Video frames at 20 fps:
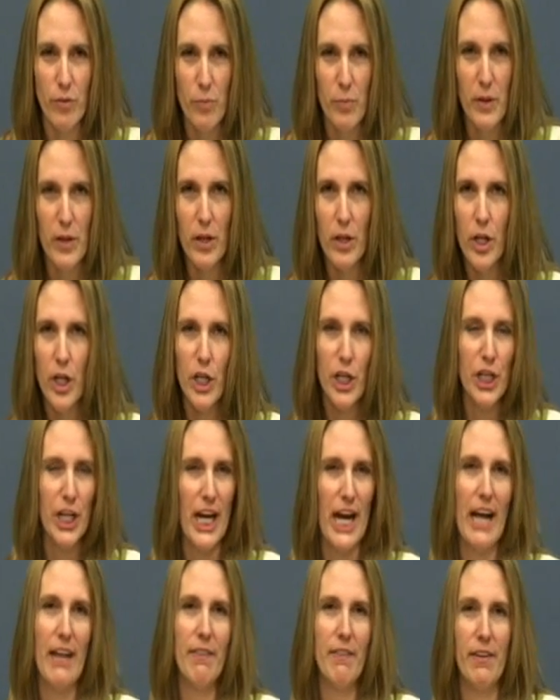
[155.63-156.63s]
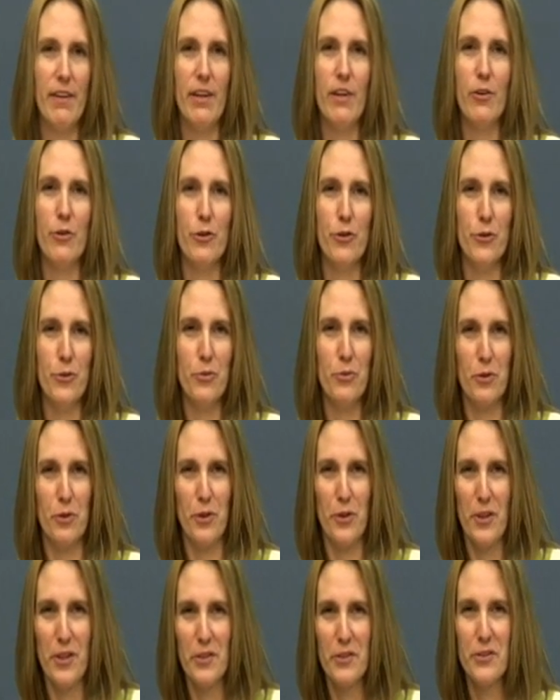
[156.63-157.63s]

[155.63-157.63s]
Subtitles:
speaker, not the introducer.